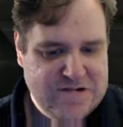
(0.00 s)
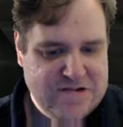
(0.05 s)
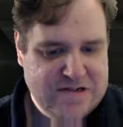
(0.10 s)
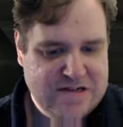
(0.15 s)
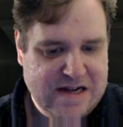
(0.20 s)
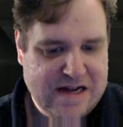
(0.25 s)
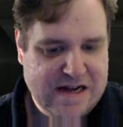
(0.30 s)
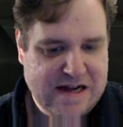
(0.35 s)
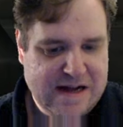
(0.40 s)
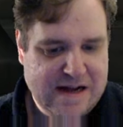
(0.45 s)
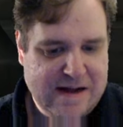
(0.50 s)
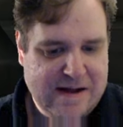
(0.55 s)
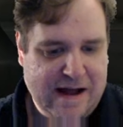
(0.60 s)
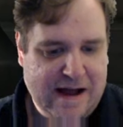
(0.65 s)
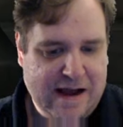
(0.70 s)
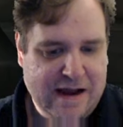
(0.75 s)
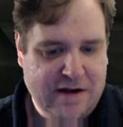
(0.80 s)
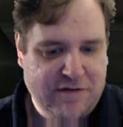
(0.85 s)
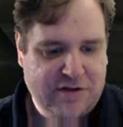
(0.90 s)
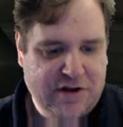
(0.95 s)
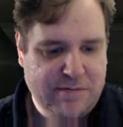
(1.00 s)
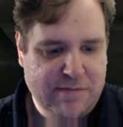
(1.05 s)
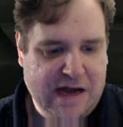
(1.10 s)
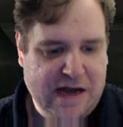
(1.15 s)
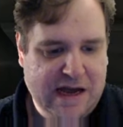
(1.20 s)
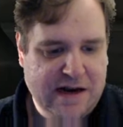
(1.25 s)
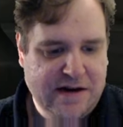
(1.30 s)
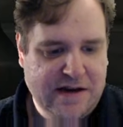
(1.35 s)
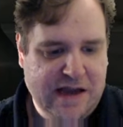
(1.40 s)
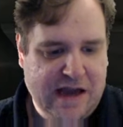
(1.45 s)
Uh, Eye of
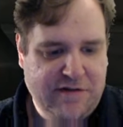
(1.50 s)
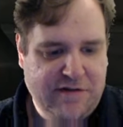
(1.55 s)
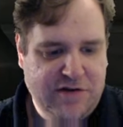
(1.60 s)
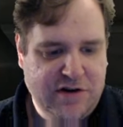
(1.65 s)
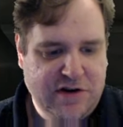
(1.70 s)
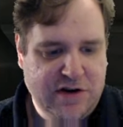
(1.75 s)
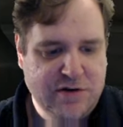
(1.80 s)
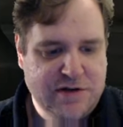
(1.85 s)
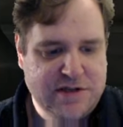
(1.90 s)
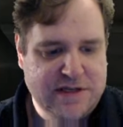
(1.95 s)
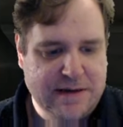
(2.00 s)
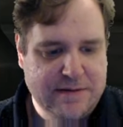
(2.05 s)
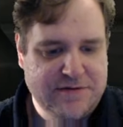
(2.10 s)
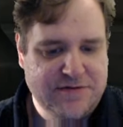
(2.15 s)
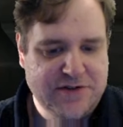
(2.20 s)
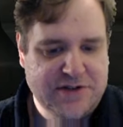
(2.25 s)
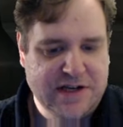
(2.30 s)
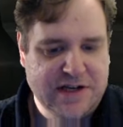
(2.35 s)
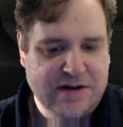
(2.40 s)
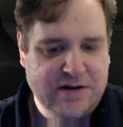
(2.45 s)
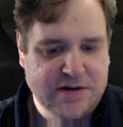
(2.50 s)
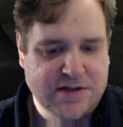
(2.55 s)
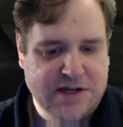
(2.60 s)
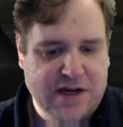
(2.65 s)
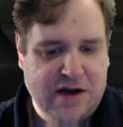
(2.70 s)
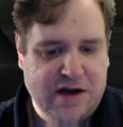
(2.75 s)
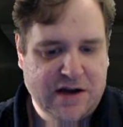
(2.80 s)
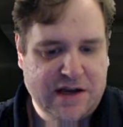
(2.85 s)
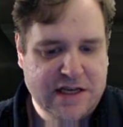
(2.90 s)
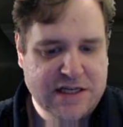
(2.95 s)
Command, yeah, if you do Sims for single
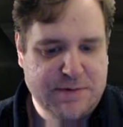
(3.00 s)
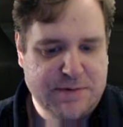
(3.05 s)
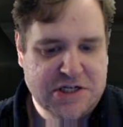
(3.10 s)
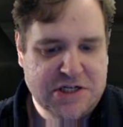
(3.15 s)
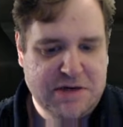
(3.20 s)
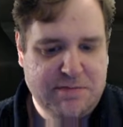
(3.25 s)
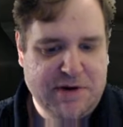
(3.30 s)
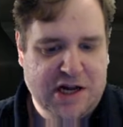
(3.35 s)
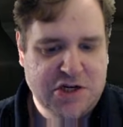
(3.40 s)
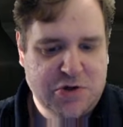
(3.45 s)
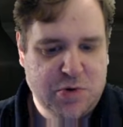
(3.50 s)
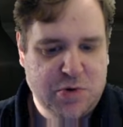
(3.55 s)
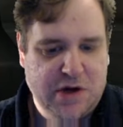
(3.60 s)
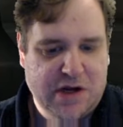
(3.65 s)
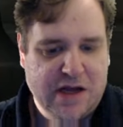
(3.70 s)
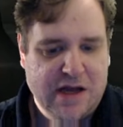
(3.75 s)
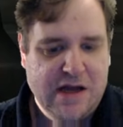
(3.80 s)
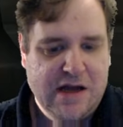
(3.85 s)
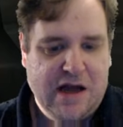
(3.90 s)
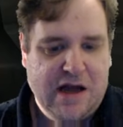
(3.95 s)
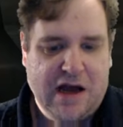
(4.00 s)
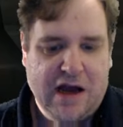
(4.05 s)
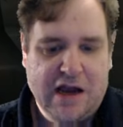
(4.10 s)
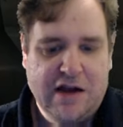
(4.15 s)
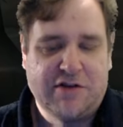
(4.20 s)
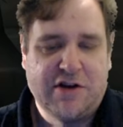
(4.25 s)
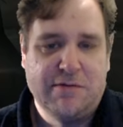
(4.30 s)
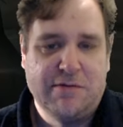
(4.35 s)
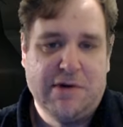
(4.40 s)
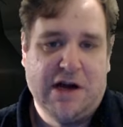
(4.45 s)
target, especially Patchwerk, Eye
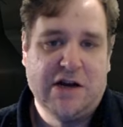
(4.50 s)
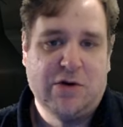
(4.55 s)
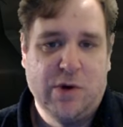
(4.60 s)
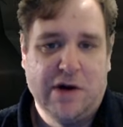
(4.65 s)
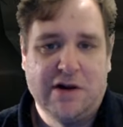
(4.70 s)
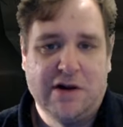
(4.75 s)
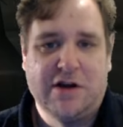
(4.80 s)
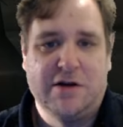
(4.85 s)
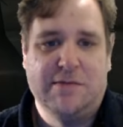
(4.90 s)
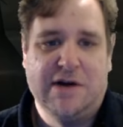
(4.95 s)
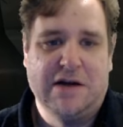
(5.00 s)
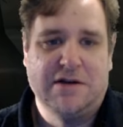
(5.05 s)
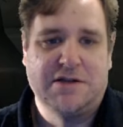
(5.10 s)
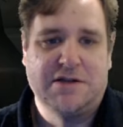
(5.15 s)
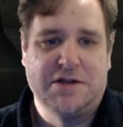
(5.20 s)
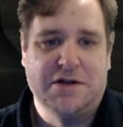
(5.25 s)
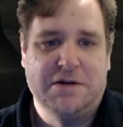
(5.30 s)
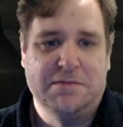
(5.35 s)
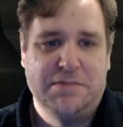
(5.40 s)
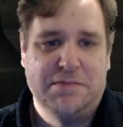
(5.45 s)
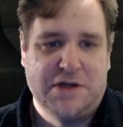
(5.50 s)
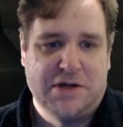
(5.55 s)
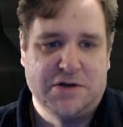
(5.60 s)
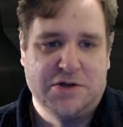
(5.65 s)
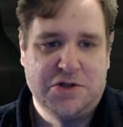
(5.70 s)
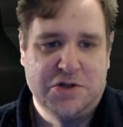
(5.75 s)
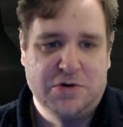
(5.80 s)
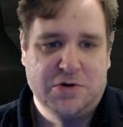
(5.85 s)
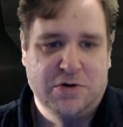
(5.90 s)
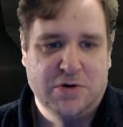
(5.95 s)
of Command will come out on top
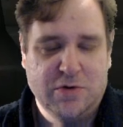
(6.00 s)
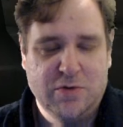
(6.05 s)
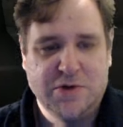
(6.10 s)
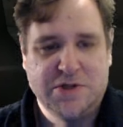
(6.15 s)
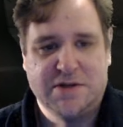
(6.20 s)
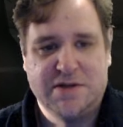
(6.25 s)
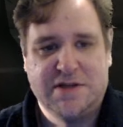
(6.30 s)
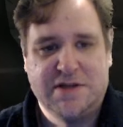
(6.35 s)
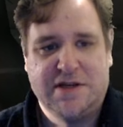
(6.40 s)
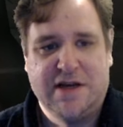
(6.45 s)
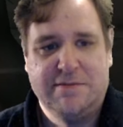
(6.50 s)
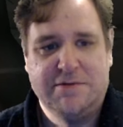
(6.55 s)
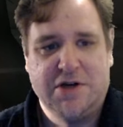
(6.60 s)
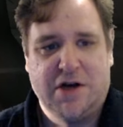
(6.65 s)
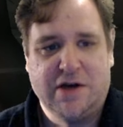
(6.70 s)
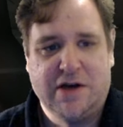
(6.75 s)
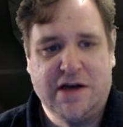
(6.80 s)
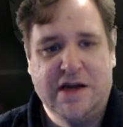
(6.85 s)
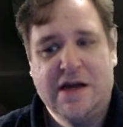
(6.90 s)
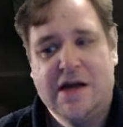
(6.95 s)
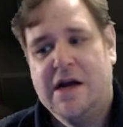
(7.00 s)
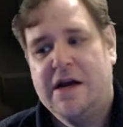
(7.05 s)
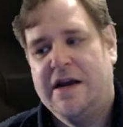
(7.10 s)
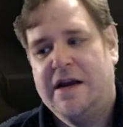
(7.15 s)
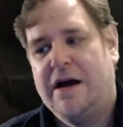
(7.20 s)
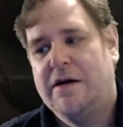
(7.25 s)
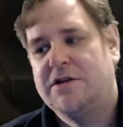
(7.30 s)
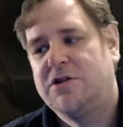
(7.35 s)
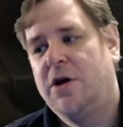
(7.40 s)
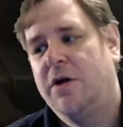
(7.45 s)
because you're always on the same target.
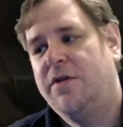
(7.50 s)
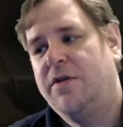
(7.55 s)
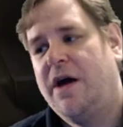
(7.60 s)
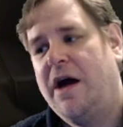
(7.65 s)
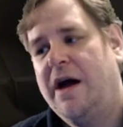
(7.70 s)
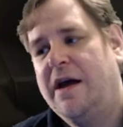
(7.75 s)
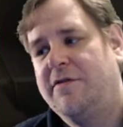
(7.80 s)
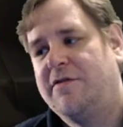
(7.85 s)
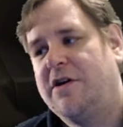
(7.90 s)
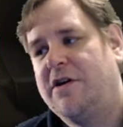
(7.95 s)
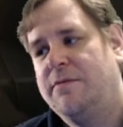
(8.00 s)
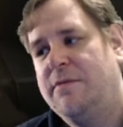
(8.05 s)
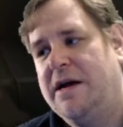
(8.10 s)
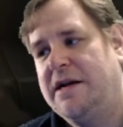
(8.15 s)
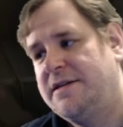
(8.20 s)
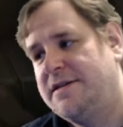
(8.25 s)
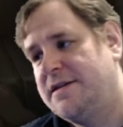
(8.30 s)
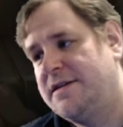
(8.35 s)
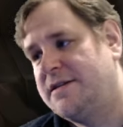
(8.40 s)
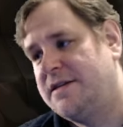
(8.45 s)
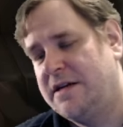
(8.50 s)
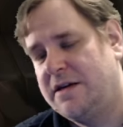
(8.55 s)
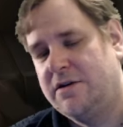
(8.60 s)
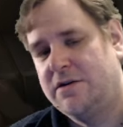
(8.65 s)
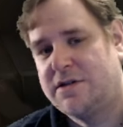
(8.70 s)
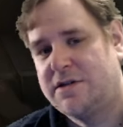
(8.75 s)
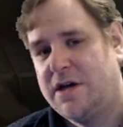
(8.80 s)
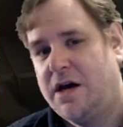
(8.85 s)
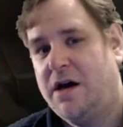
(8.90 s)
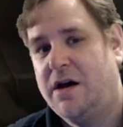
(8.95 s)
Now, it's not that Eye of Command is a single
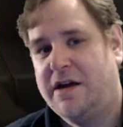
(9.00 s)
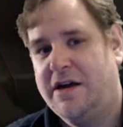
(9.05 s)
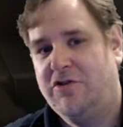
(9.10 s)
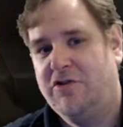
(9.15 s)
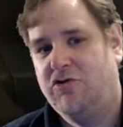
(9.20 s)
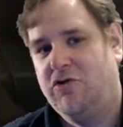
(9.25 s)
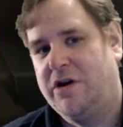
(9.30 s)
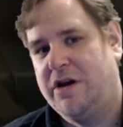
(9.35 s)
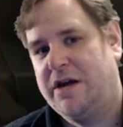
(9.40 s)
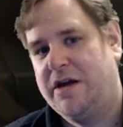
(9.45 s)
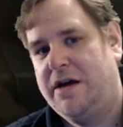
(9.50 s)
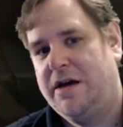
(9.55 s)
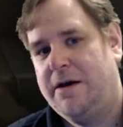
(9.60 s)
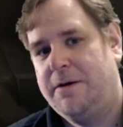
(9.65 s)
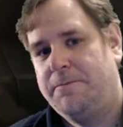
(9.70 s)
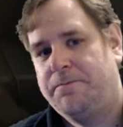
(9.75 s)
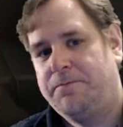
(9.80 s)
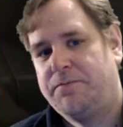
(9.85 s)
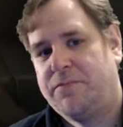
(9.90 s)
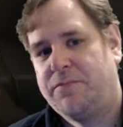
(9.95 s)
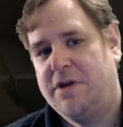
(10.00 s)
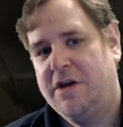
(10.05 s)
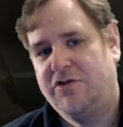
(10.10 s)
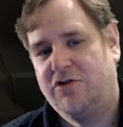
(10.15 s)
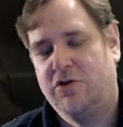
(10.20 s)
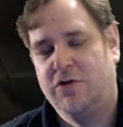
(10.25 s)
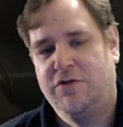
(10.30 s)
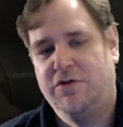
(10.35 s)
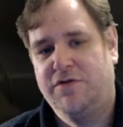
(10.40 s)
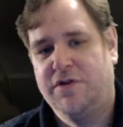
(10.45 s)
target trinket. It's
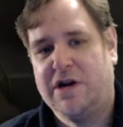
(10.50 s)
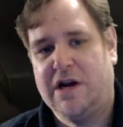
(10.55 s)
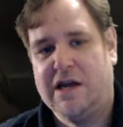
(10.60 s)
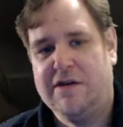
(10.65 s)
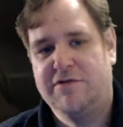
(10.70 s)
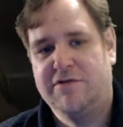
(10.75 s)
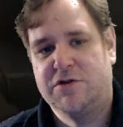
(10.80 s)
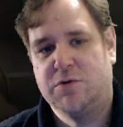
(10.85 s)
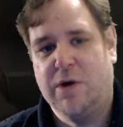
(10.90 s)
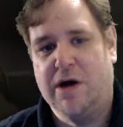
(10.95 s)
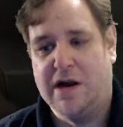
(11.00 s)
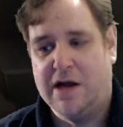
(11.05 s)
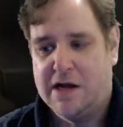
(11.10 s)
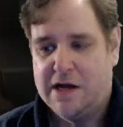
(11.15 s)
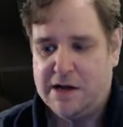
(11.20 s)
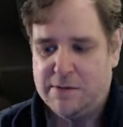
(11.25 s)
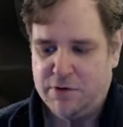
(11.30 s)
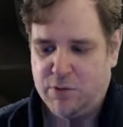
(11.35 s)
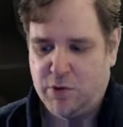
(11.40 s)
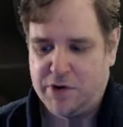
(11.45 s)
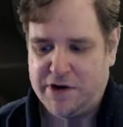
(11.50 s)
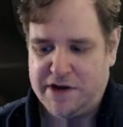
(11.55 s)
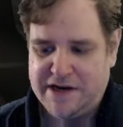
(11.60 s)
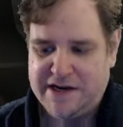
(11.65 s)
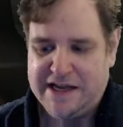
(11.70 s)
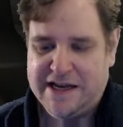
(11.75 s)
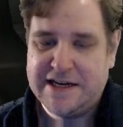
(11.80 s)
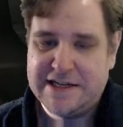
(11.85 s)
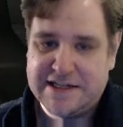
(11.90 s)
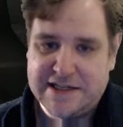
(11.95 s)
good for cleave as well. But what it
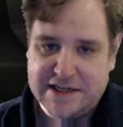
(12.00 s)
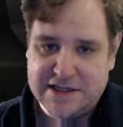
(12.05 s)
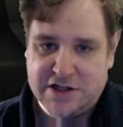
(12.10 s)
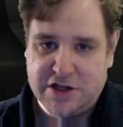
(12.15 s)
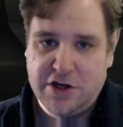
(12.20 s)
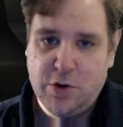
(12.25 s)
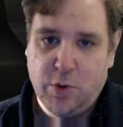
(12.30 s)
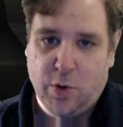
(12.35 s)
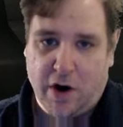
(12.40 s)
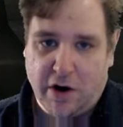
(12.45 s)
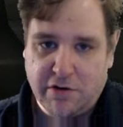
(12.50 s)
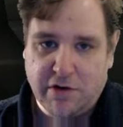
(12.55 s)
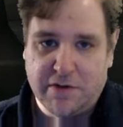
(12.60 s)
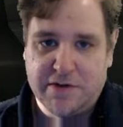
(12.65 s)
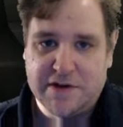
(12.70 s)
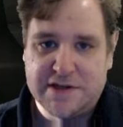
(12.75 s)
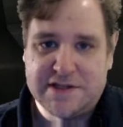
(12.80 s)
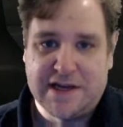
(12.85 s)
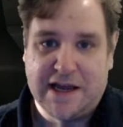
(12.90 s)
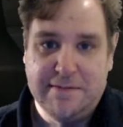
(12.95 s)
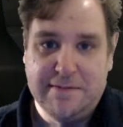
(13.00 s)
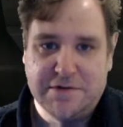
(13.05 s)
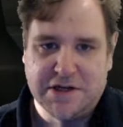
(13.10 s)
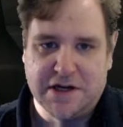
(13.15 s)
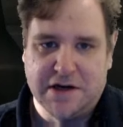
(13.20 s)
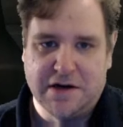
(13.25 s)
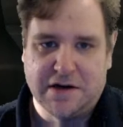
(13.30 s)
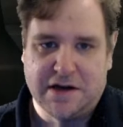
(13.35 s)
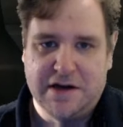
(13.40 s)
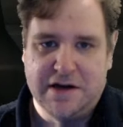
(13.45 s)
needs is that you are on the same
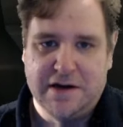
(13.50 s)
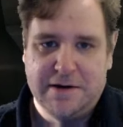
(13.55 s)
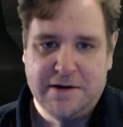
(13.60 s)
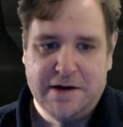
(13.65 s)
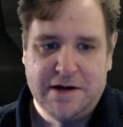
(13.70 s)
target.